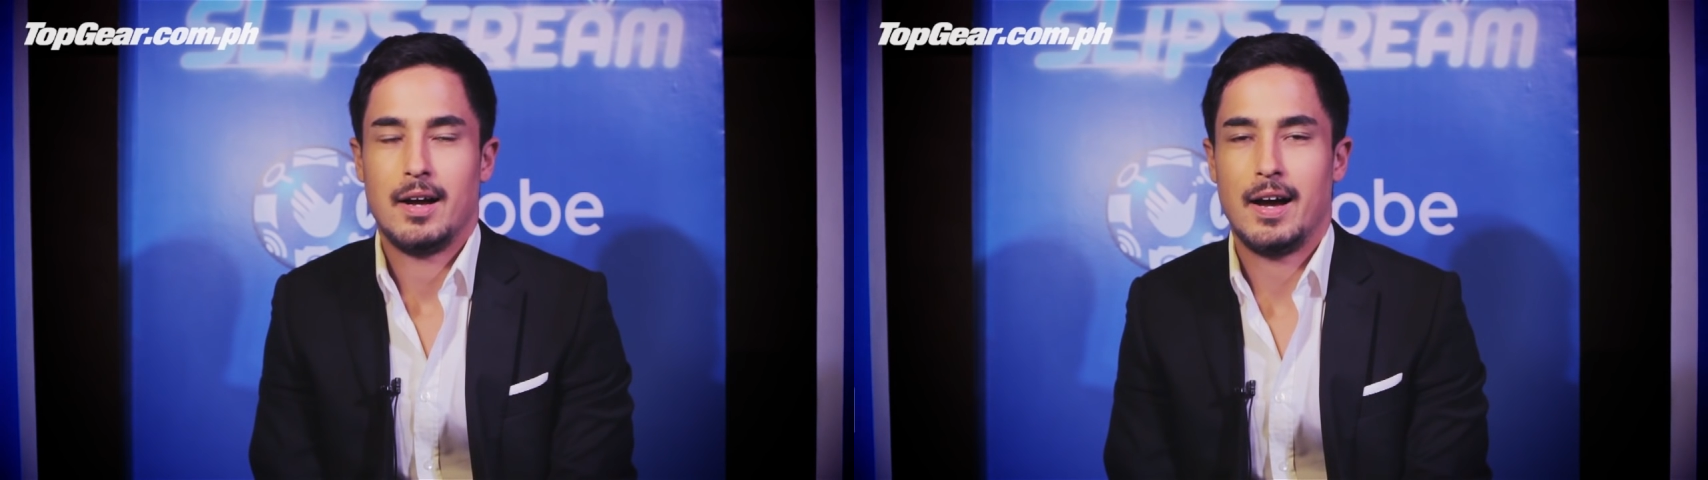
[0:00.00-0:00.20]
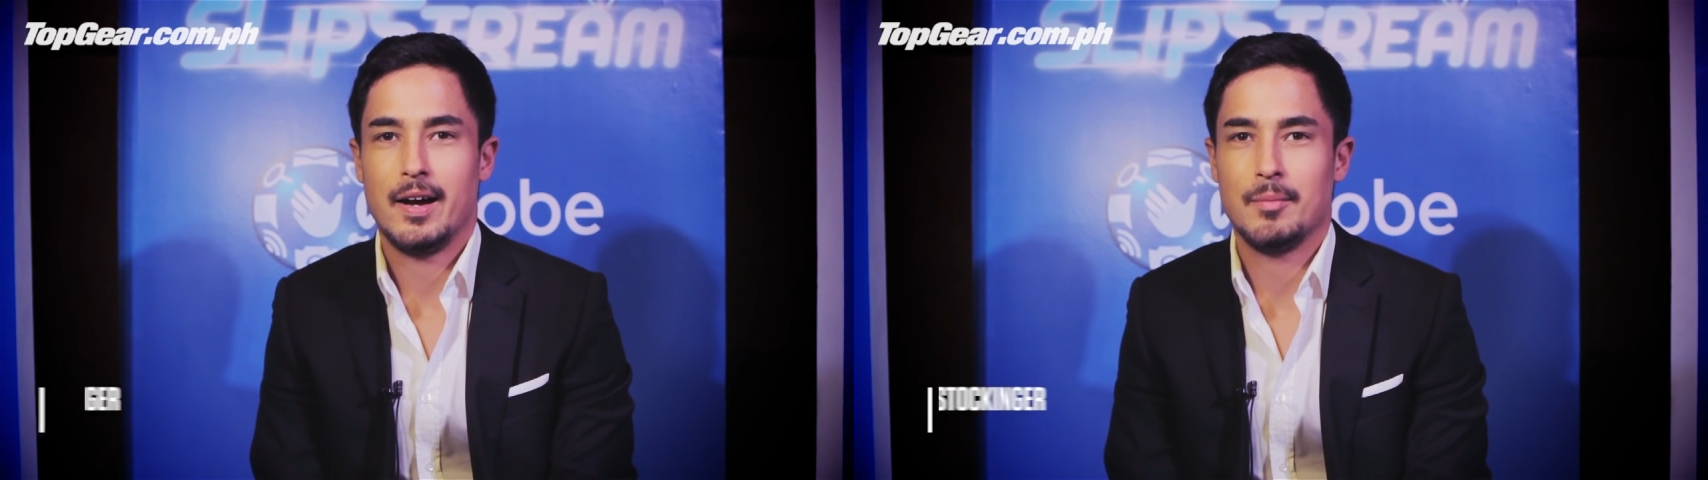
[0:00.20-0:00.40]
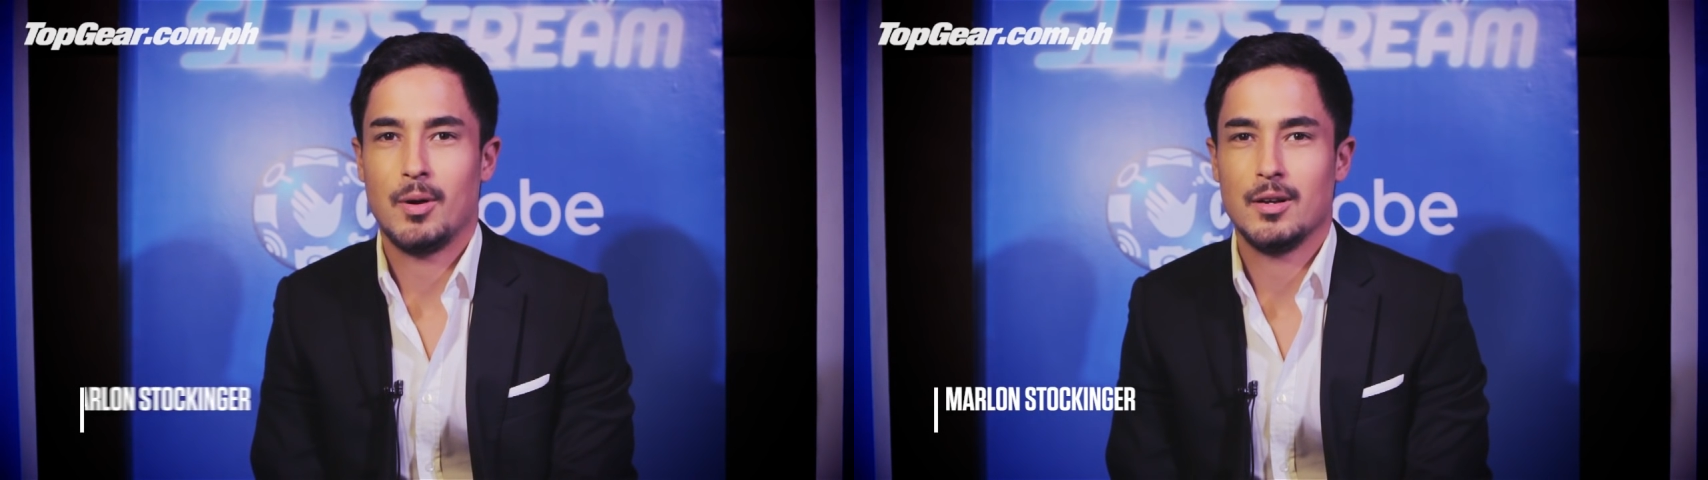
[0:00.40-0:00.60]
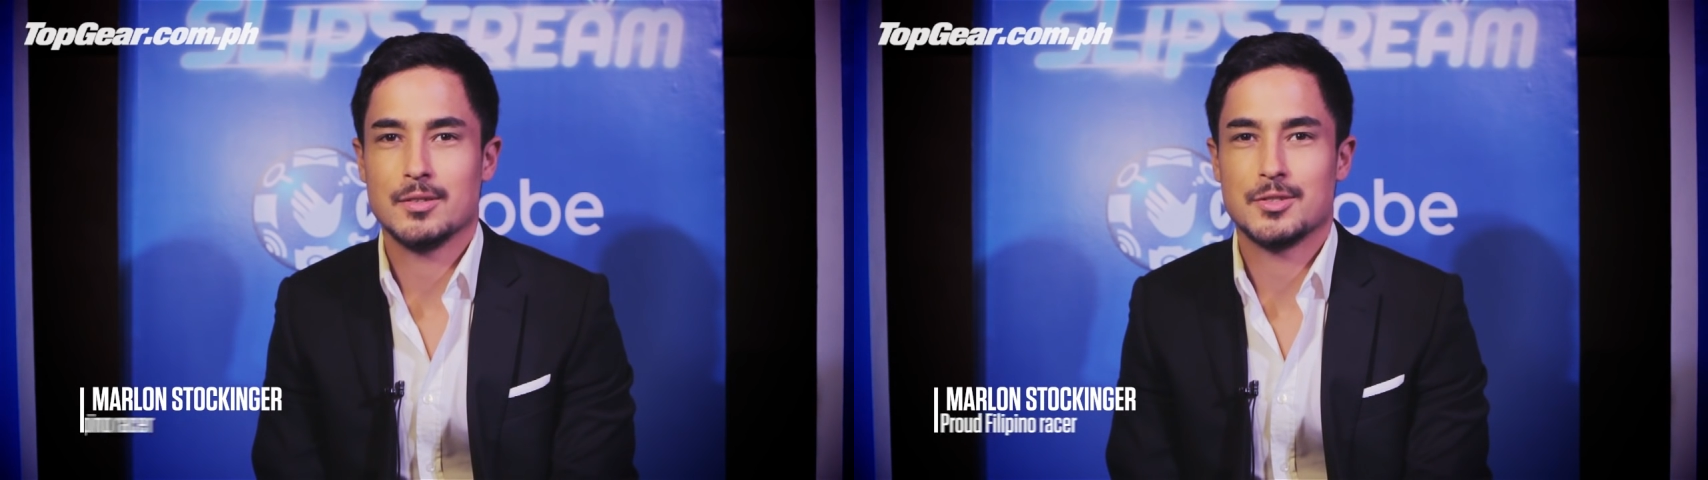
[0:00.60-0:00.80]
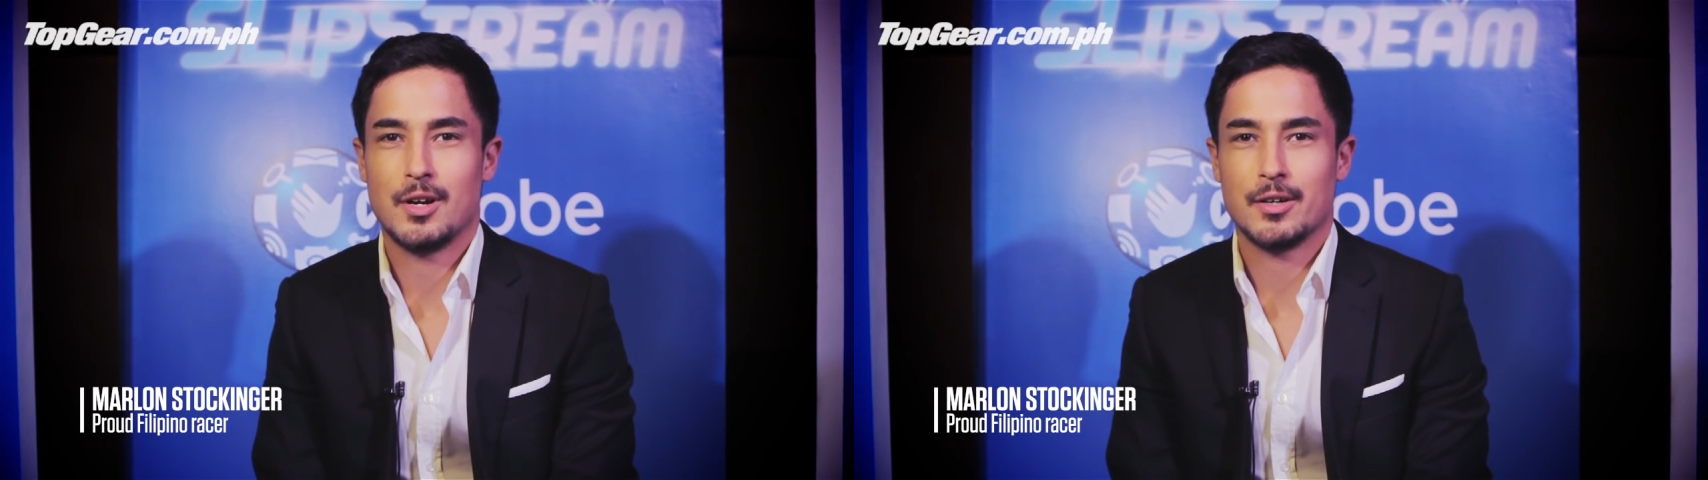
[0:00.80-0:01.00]
Hi, I'm
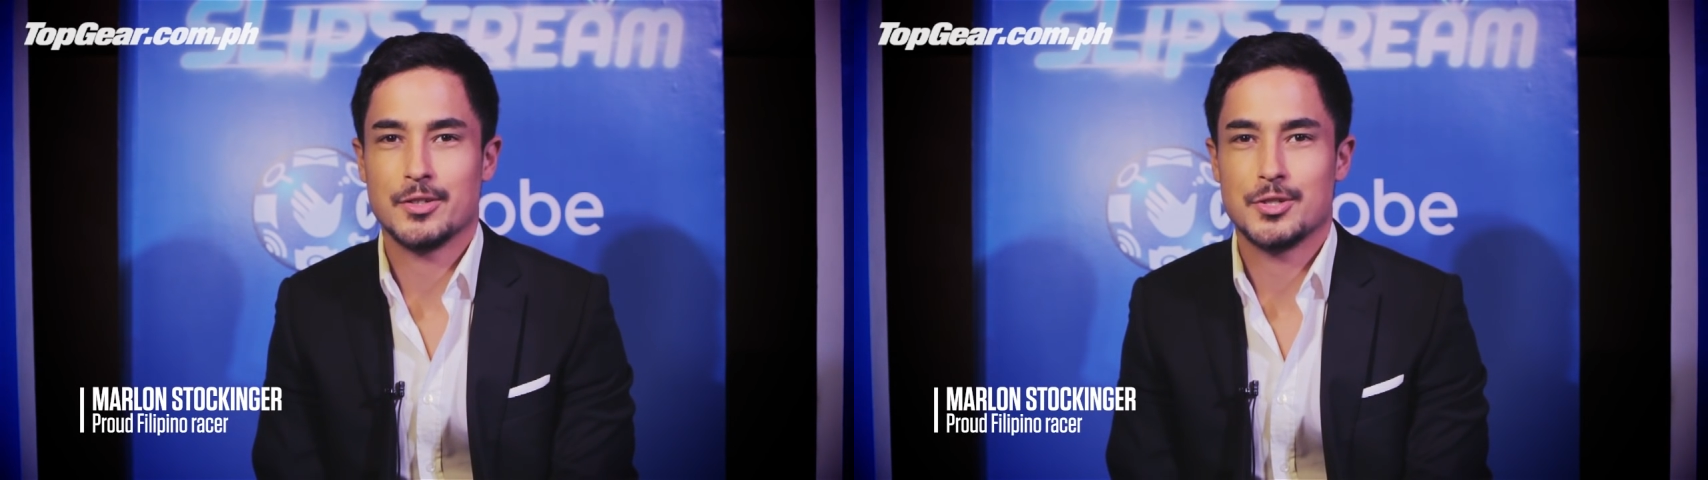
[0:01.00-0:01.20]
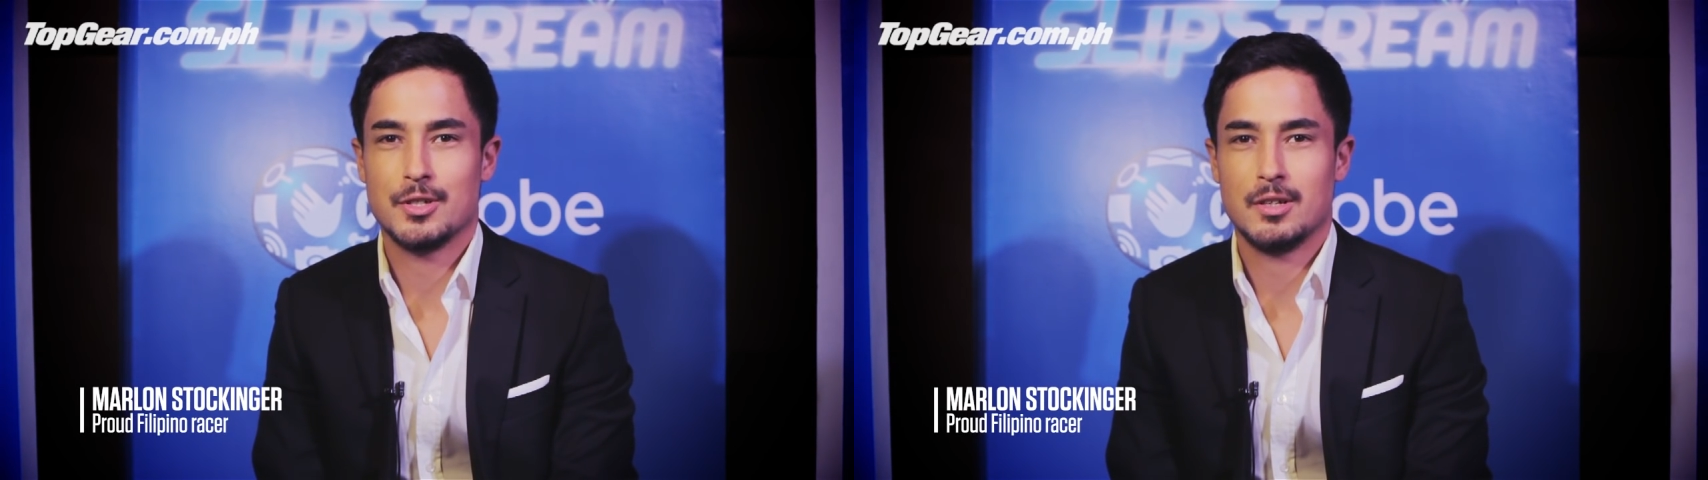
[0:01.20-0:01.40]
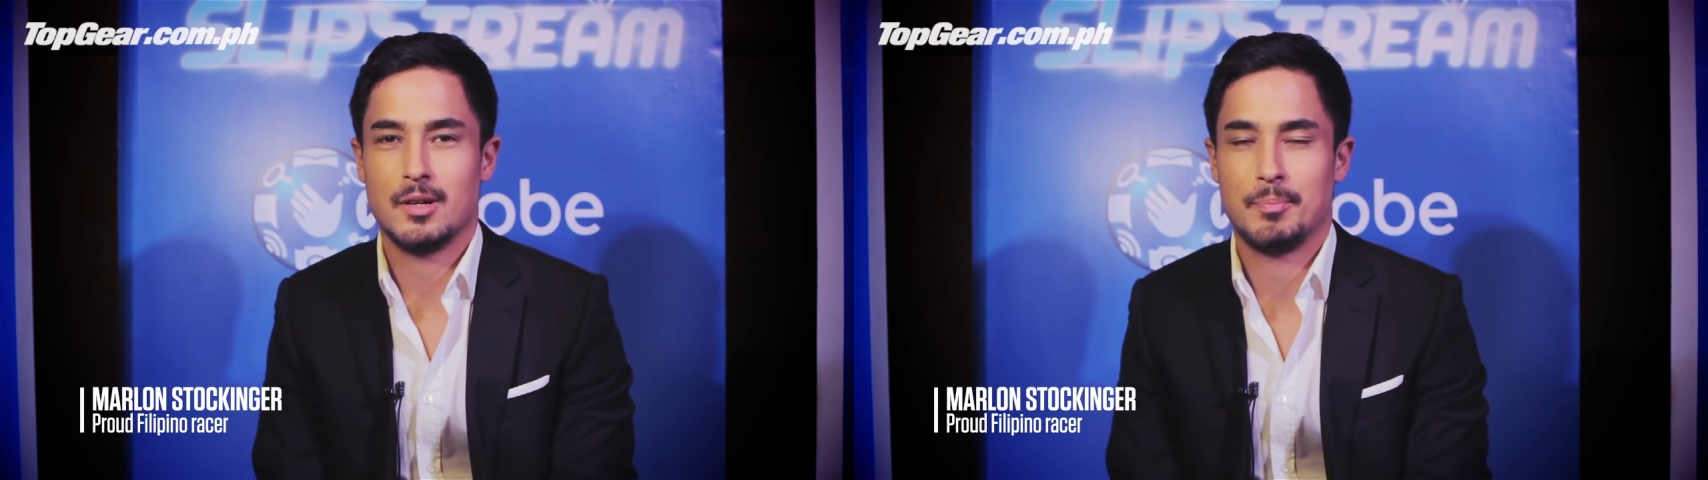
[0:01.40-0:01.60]
Marlon Stockinger,